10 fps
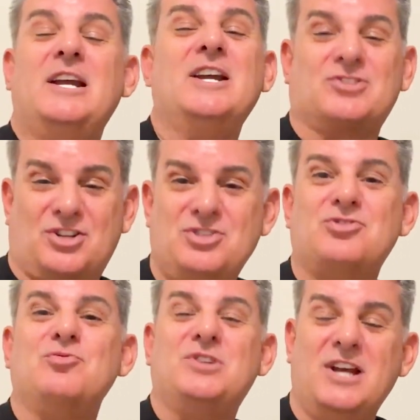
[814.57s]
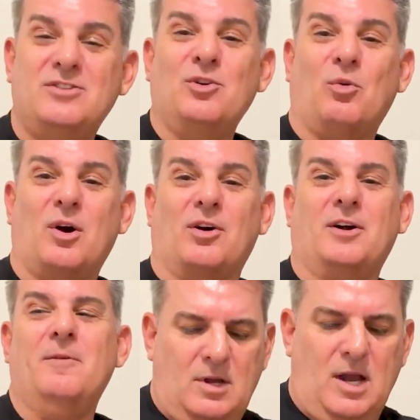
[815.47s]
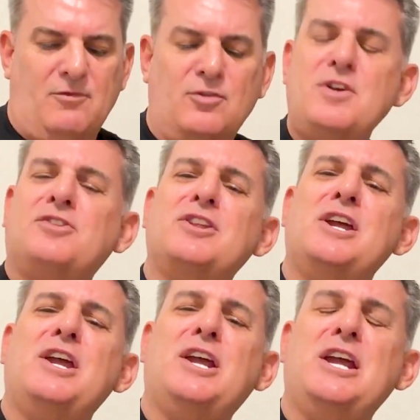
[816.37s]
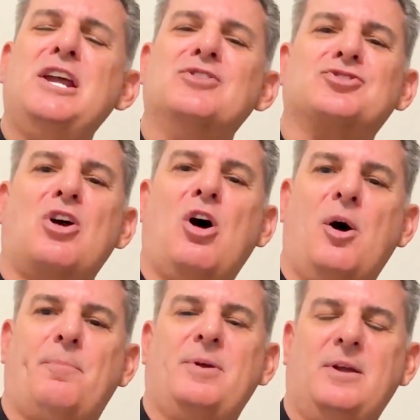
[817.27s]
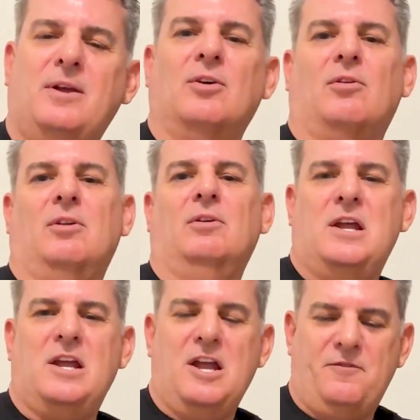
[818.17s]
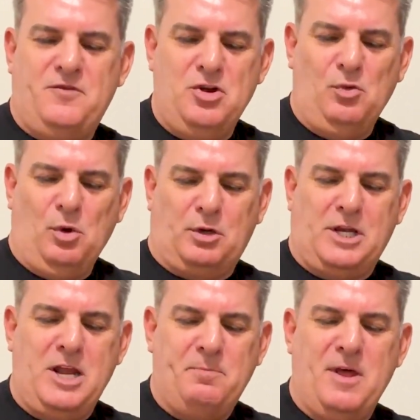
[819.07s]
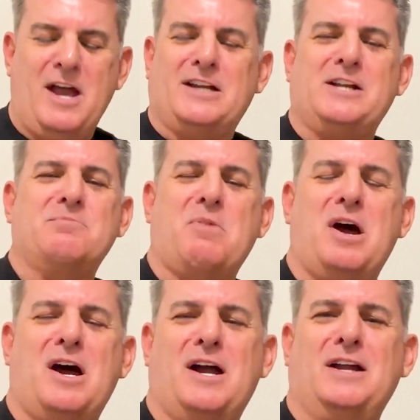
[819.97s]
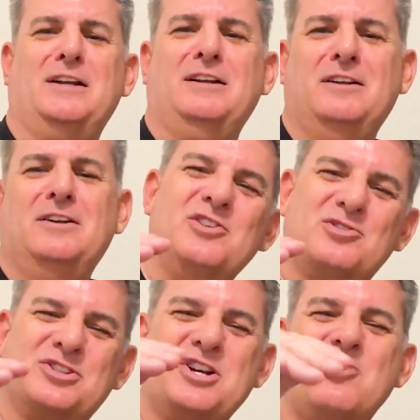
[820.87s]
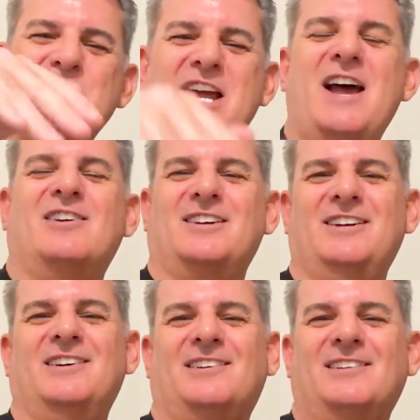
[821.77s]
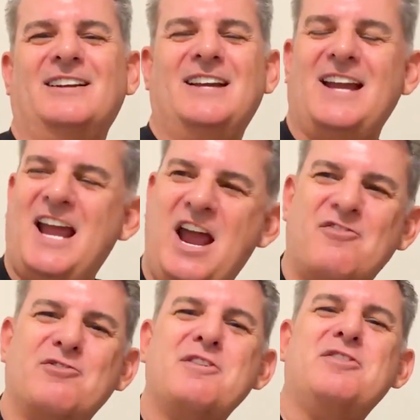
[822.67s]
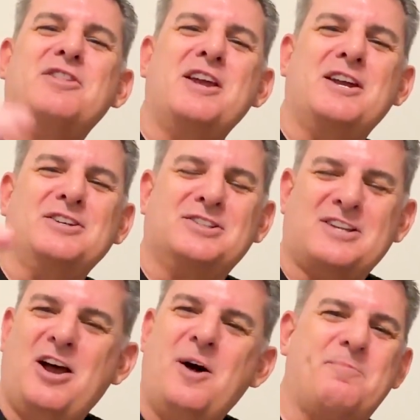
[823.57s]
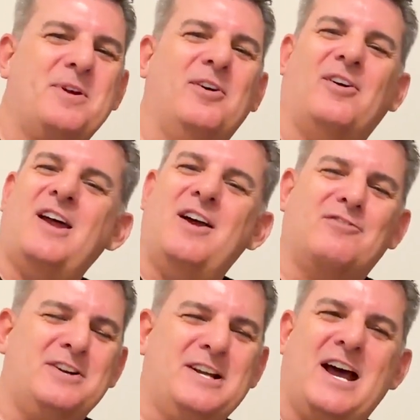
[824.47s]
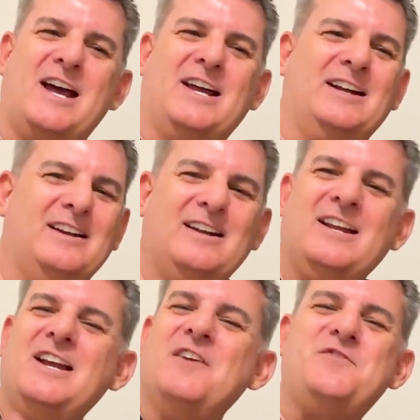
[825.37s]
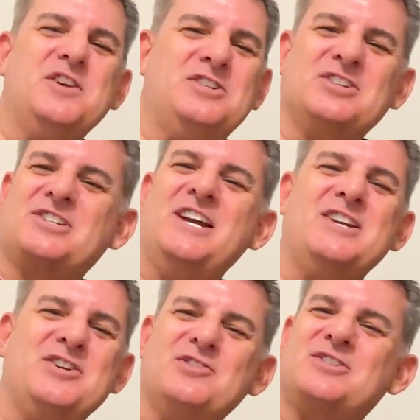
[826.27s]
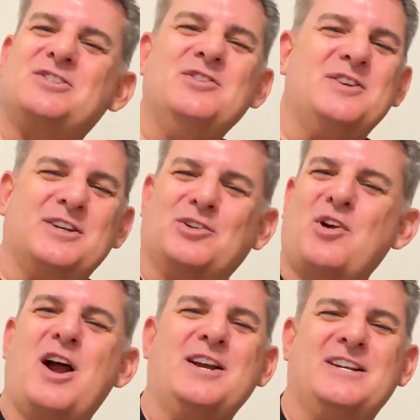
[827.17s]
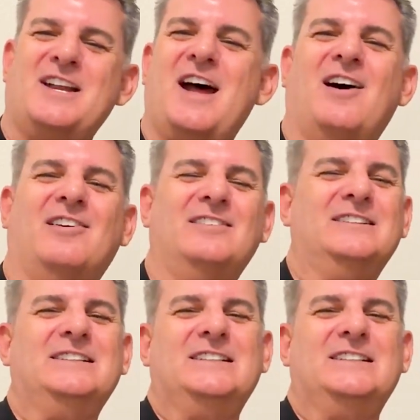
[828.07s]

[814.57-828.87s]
It's because you did the work. Everything is uphill. If you will keep that in mind, there's no downhill. Everything's uphill every day. If you just get used to it and grind it out.